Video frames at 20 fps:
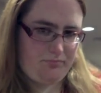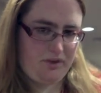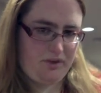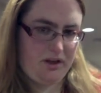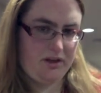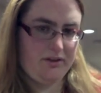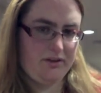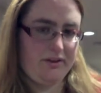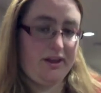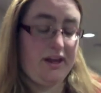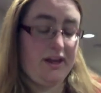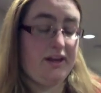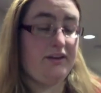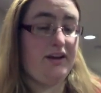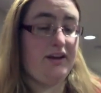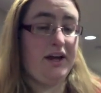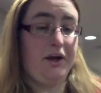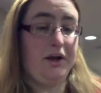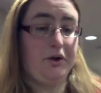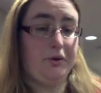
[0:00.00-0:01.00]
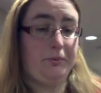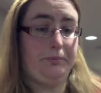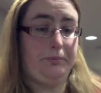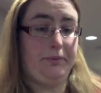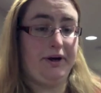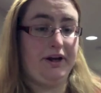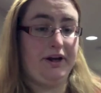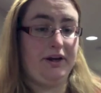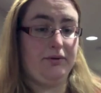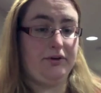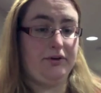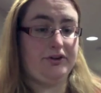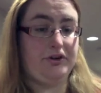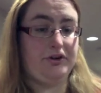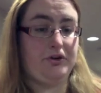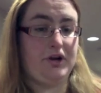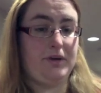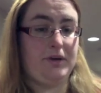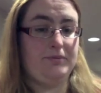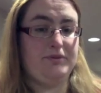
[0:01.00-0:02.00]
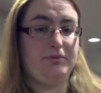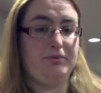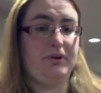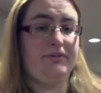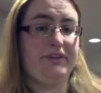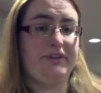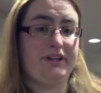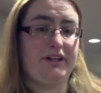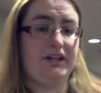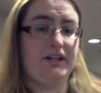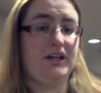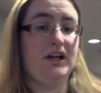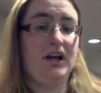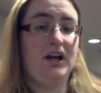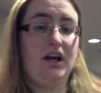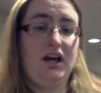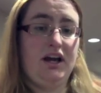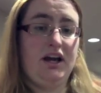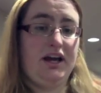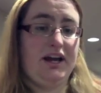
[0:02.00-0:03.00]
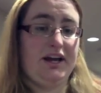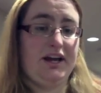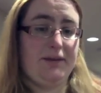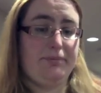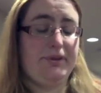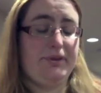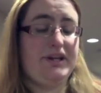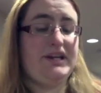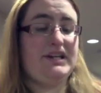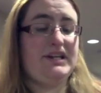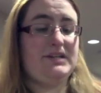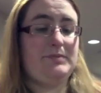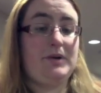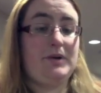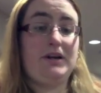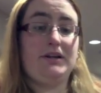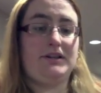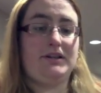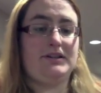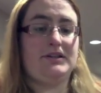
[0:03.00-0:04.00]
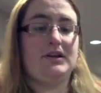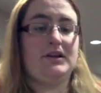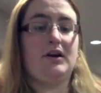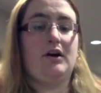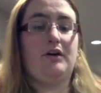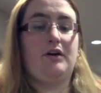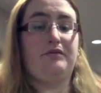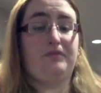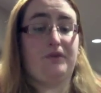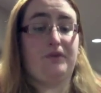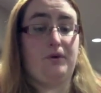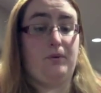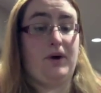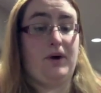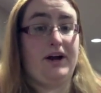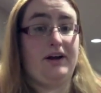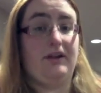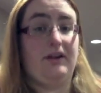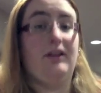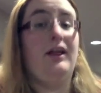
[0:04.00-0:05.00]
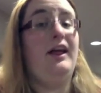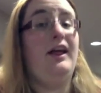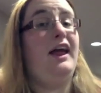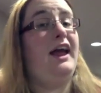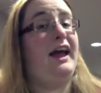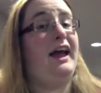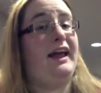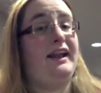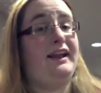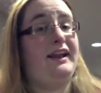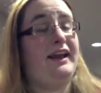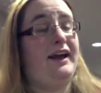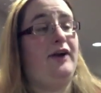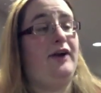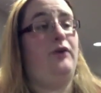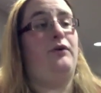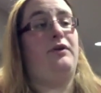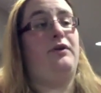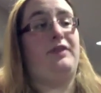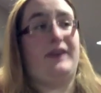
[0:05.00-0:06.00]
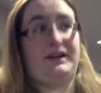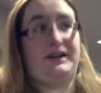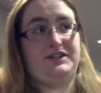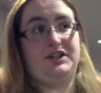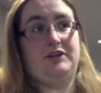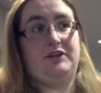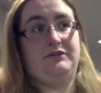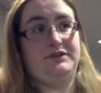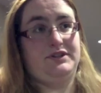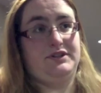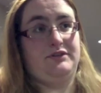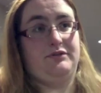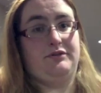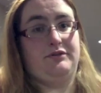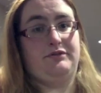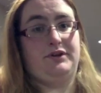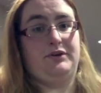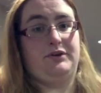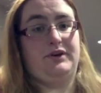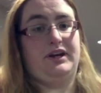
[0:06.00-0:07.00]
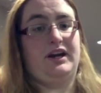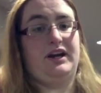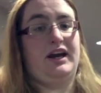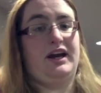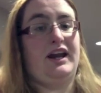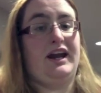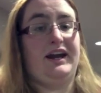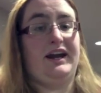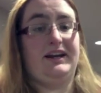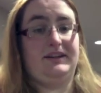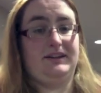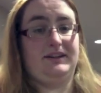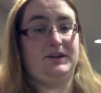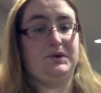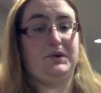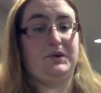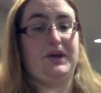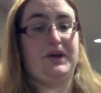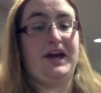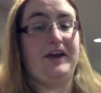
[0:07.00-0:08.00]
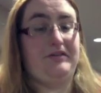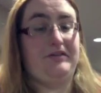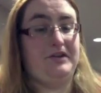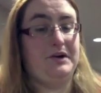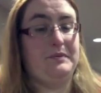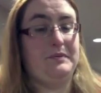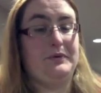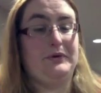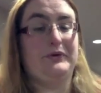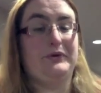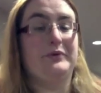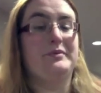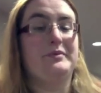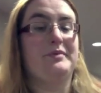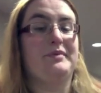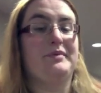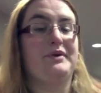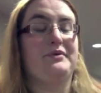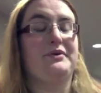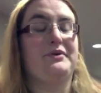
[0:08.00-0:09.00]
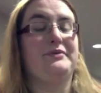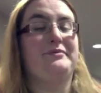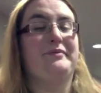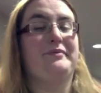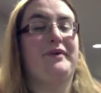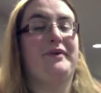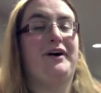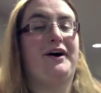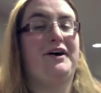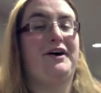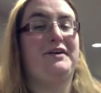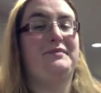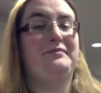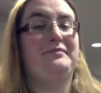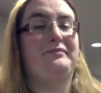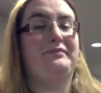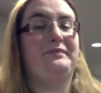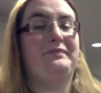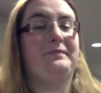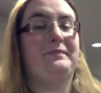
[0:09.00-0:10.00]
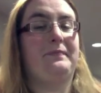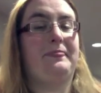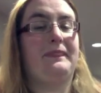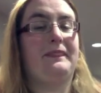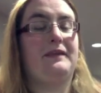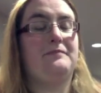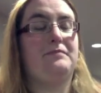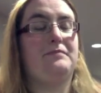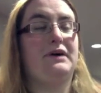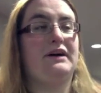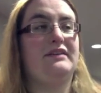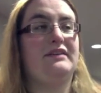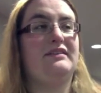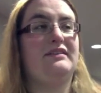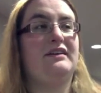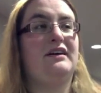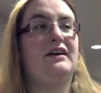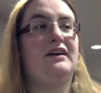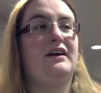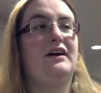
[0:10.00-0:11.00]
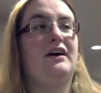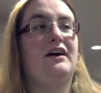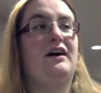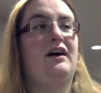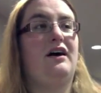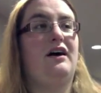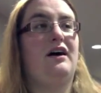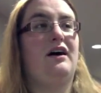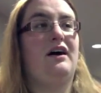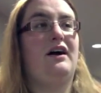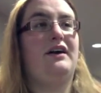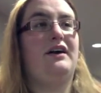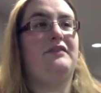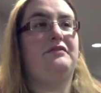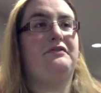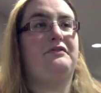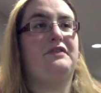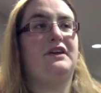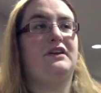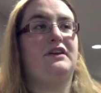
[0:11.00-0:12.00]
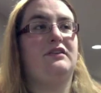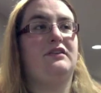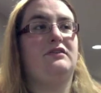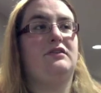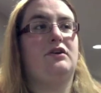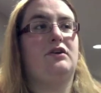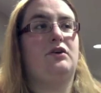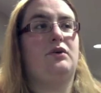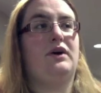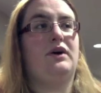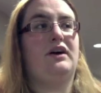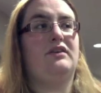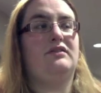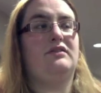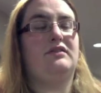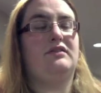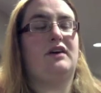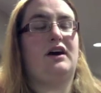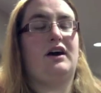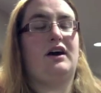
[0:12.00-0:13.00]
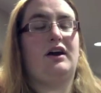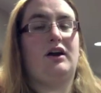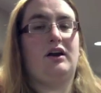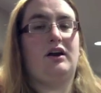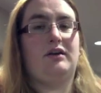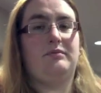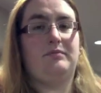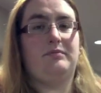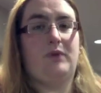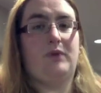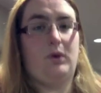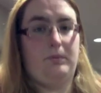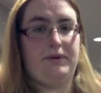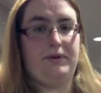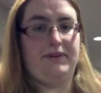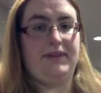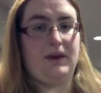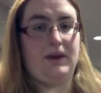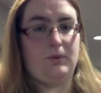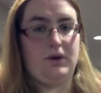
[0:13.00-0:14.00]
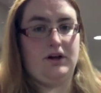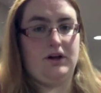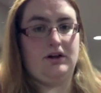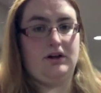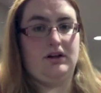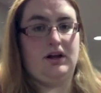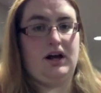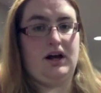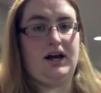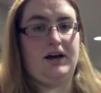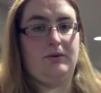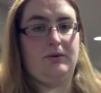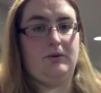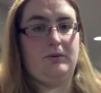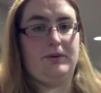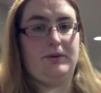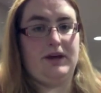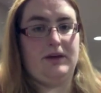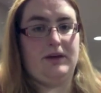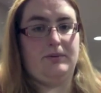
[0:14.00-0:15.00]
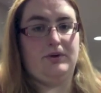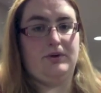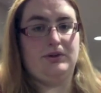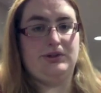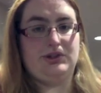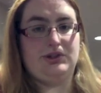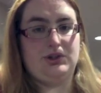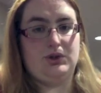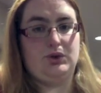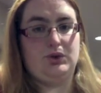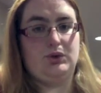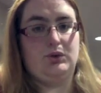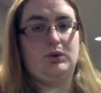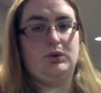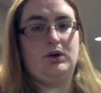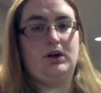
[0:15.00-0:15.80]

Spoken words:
it held my retro games perfectly, and I had plenty of space for a while, and now that shelf is overflowing, and I literally have no more room in my room. But if things go as I am hoping they will, I will be able to